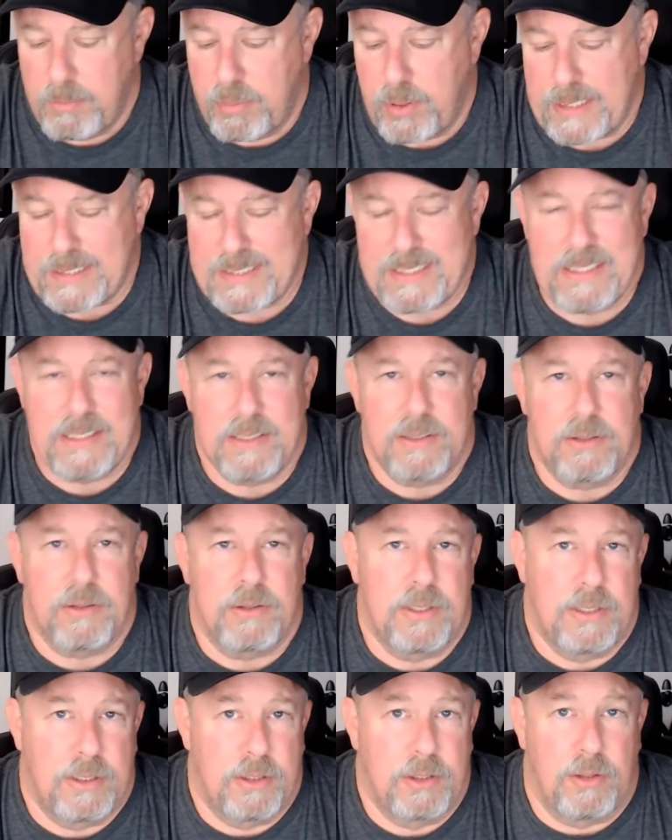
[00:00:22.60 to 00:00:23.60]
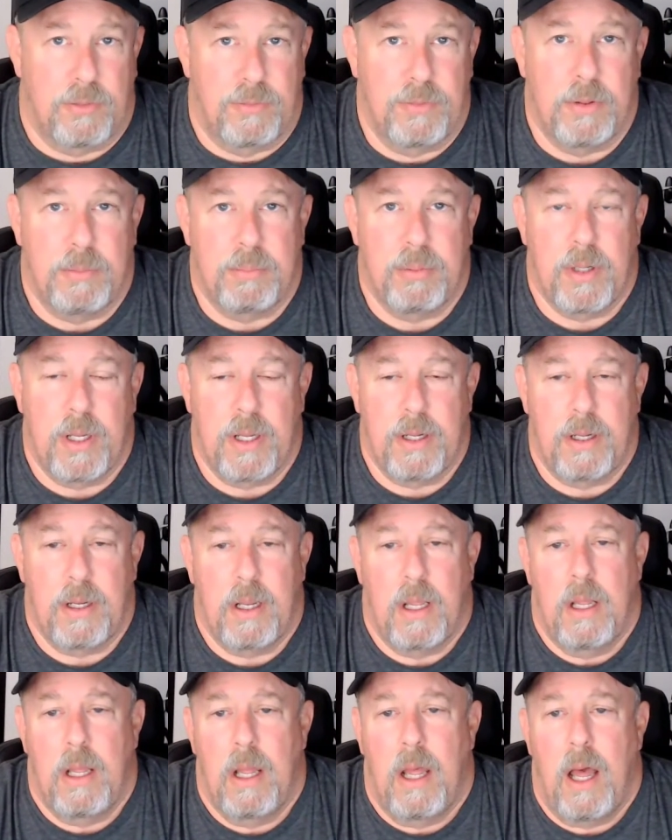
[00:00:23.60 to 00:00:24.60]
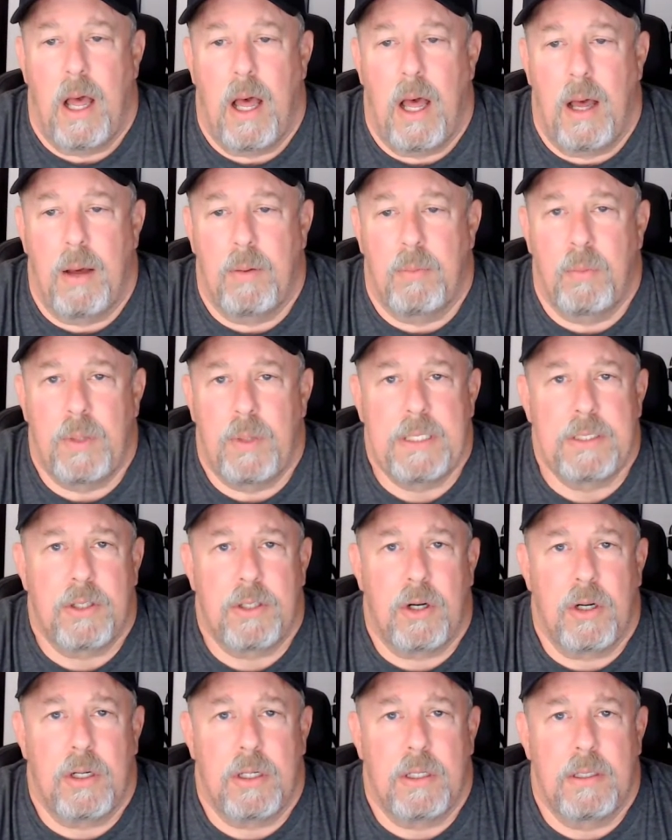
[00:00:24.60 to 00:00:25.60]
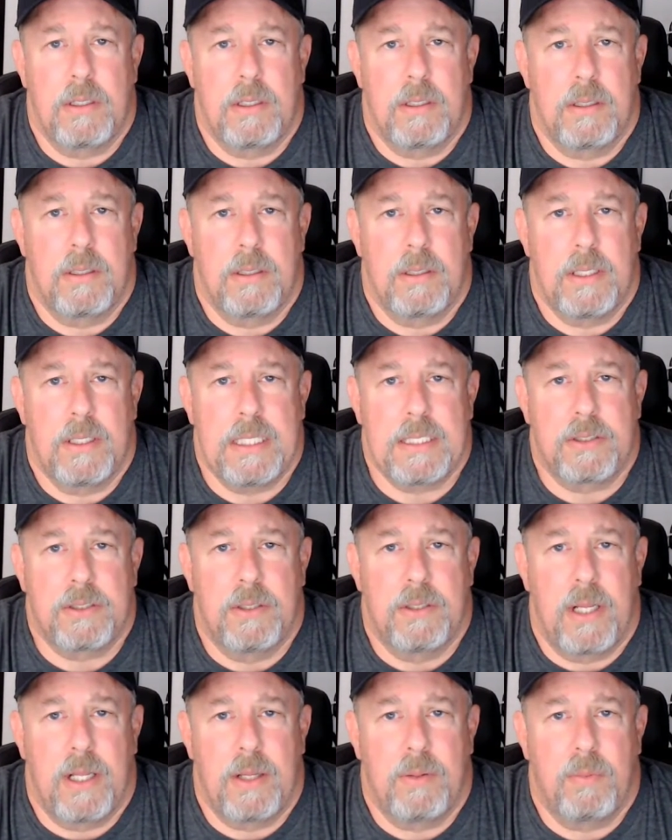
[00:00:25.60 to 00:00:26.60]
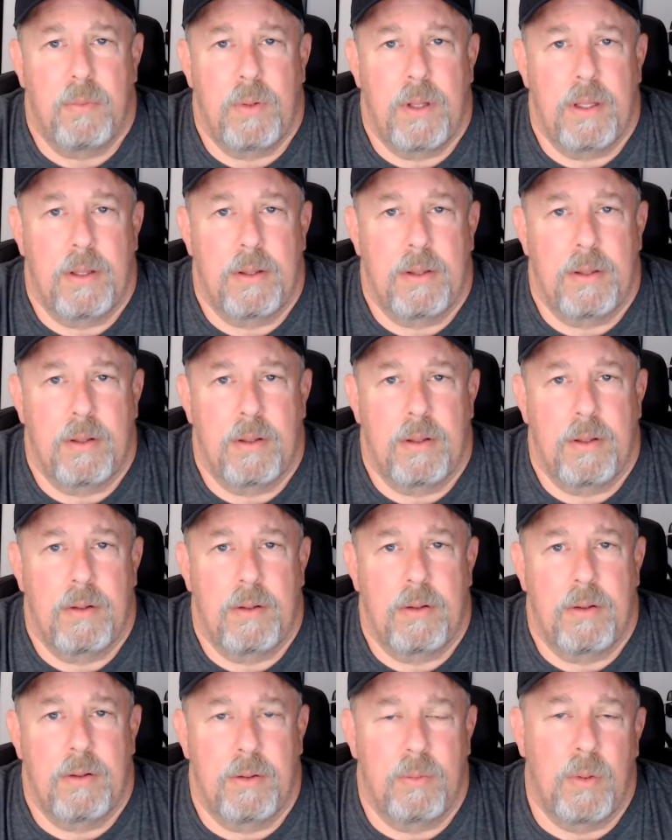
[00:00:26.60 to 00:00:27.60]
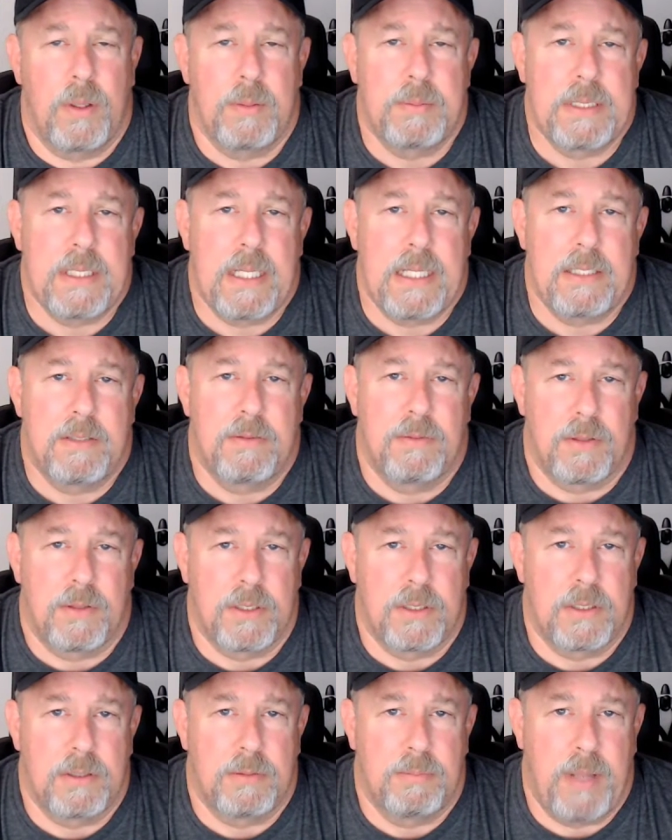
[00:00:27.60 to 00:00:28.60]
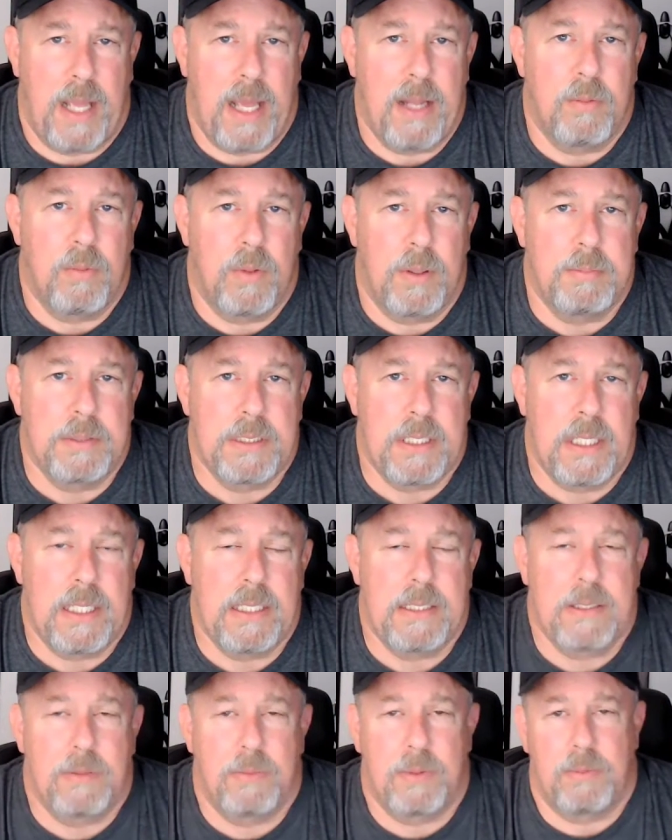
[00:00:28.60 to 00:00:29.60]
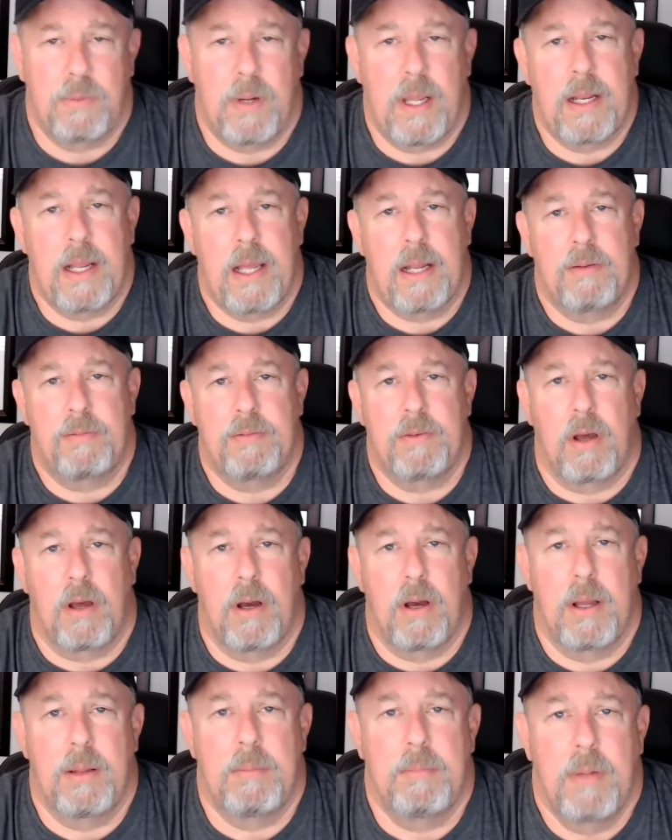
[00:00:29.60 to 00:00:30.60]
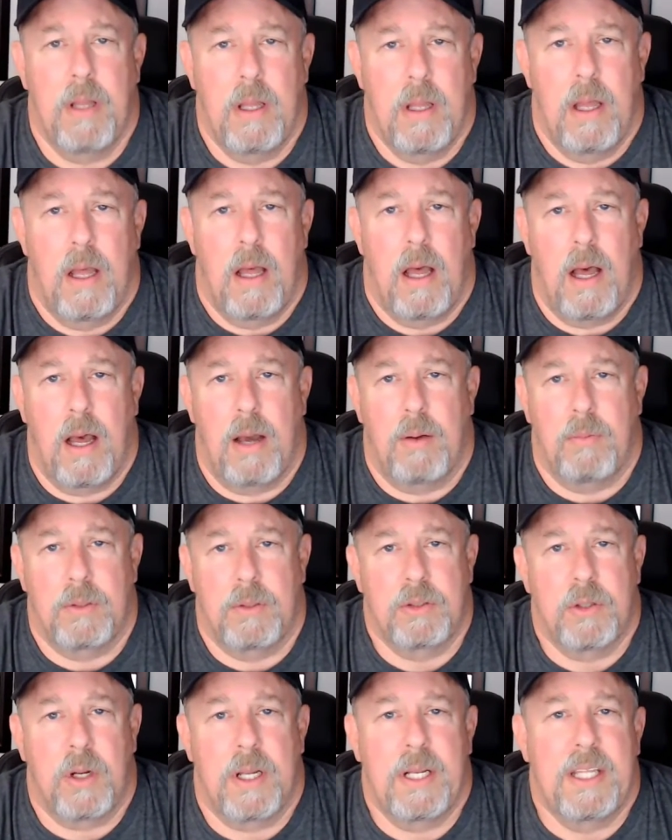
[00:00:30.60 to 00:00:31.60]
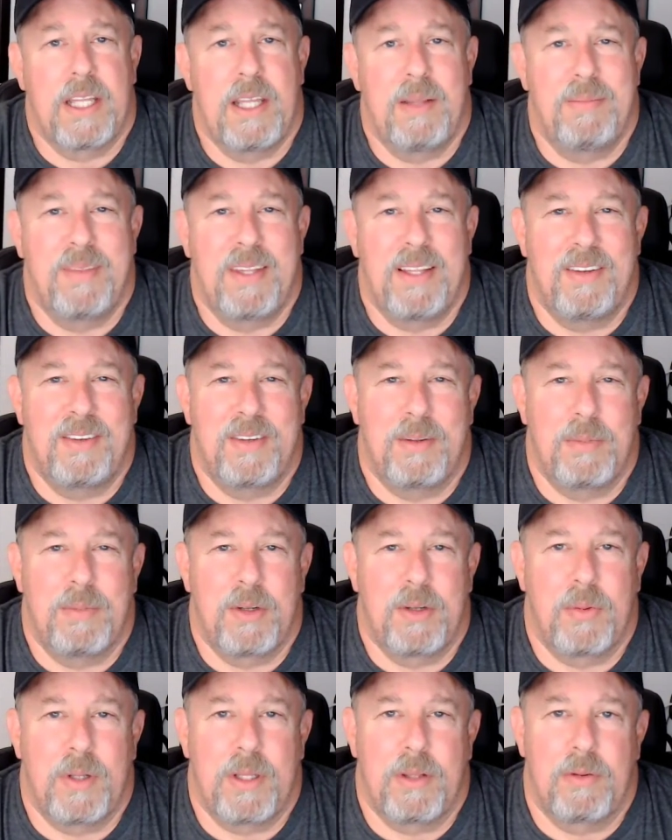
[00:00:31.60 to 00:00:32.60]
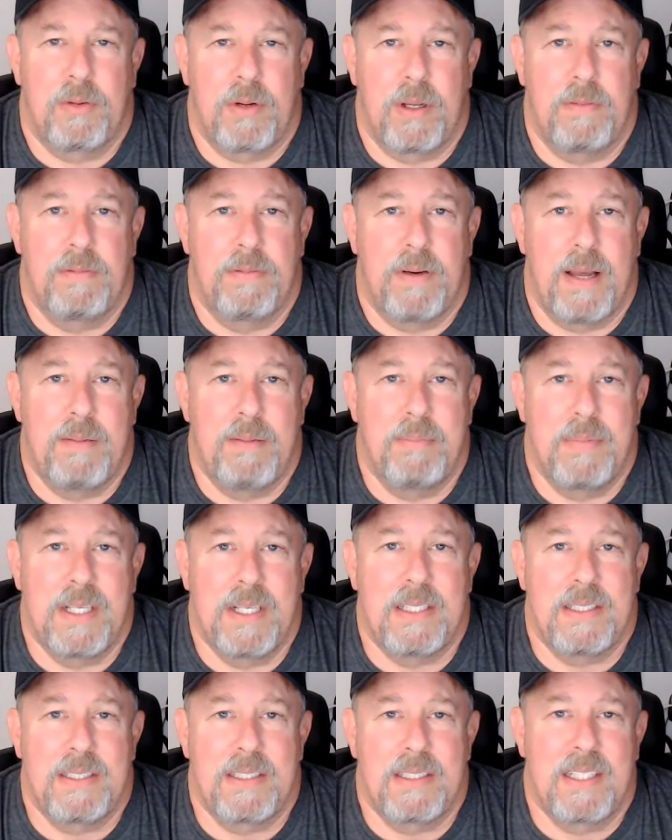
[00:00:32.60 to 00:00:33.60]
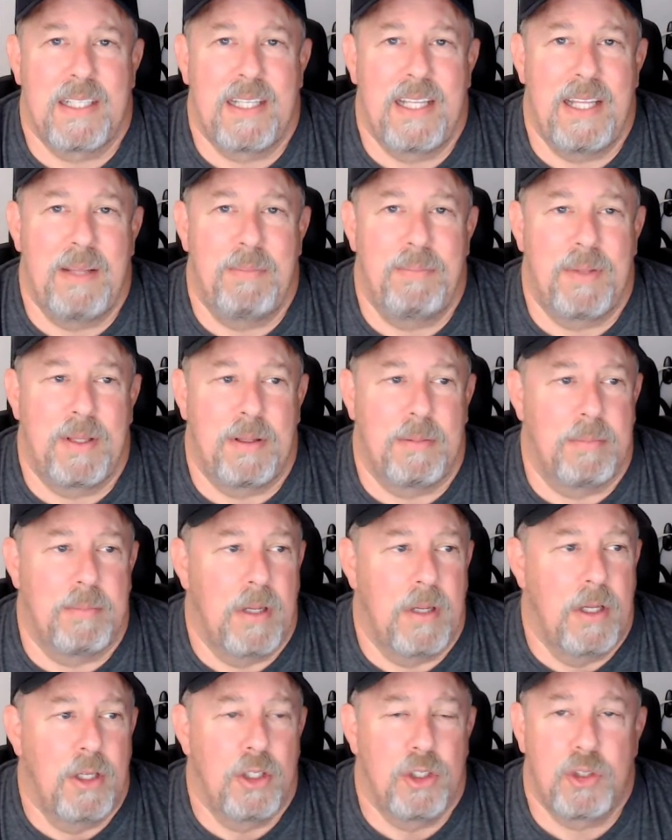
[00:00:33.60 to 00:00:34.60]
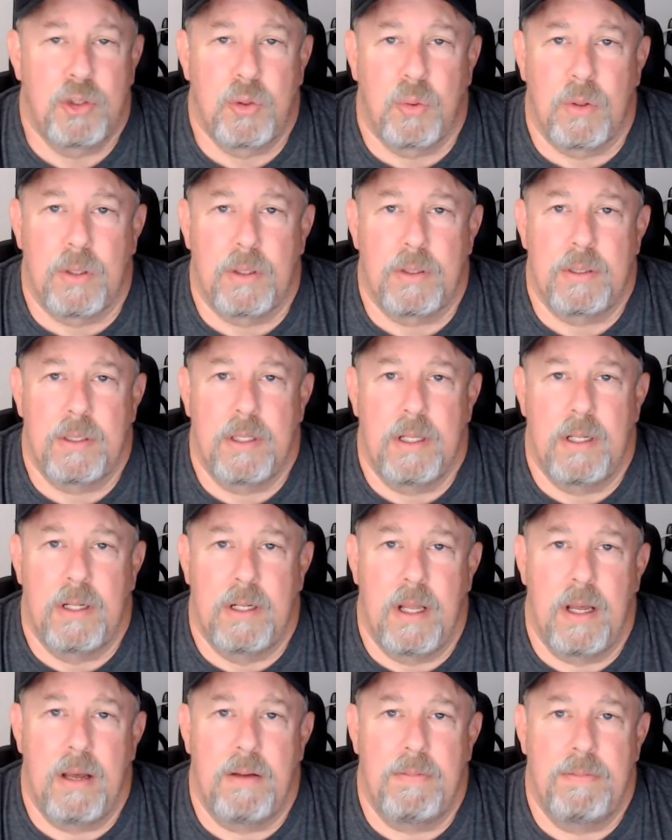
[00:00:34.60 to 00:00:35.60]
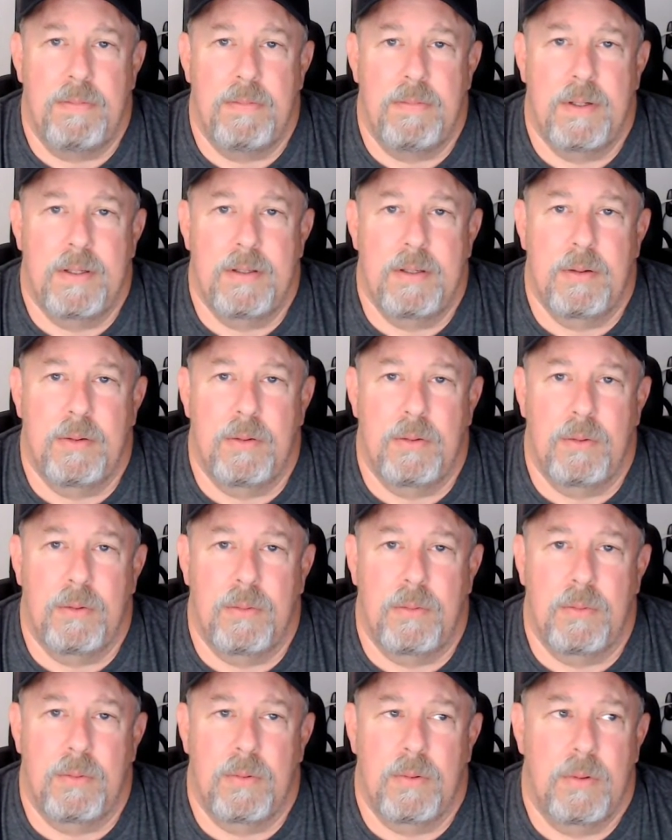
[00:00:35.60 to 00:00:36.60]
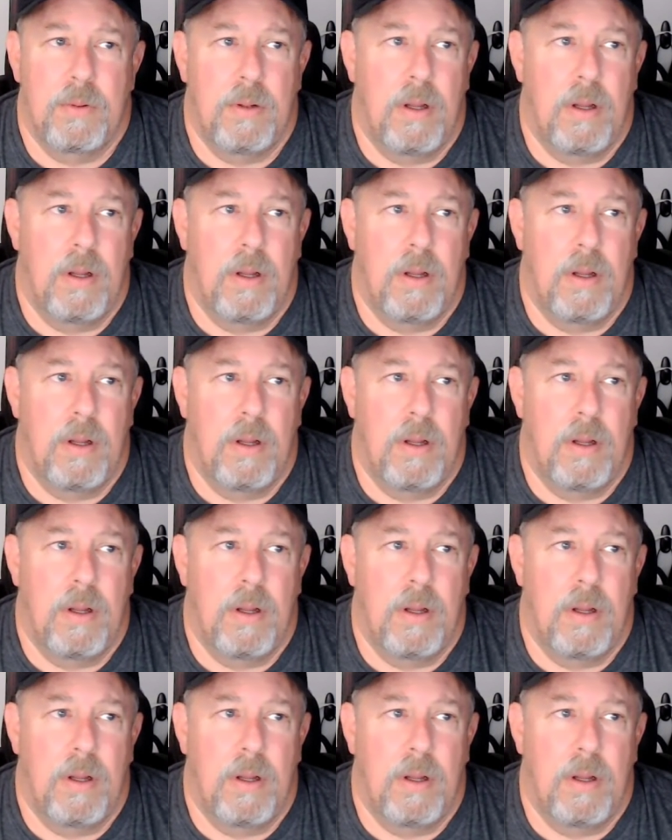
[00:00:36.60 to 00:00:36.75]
presence, or digital footprint. We started yesterday with good websites versus bad websites, and we ran out of time. We're trying to keep these in between 3 and 5 minutes to keep them short enough to